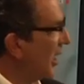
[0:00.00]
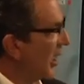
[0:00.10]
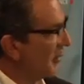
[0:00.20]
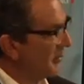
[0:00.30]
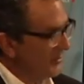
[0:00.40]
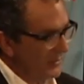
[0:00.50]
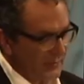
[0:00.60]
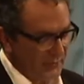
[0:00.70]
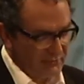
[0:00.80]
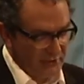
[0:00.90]

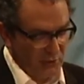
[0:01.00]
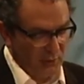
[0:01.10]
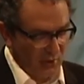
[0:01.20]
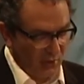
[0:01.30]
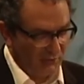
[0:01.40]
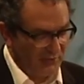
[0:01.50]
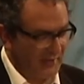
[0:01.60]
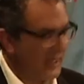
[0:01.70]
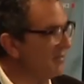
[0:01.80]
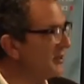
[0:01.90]
the renewal of
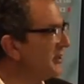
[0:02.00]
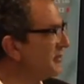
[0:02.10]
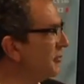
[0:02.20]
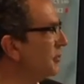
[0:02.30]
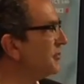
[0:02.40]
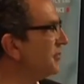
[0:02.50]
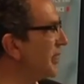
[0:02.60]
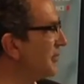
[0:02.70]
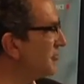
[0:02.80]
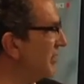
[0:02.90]
inherited forms of
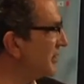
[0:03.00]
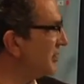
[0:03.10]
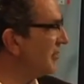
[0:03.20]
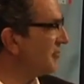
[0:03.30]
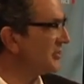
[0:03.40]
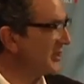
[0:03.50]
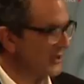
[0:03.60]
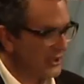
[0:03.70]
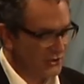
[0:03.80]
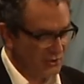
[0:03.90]
democratic
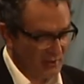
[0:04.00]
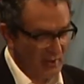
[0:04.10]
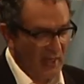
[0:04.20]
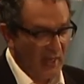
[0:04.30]
representation,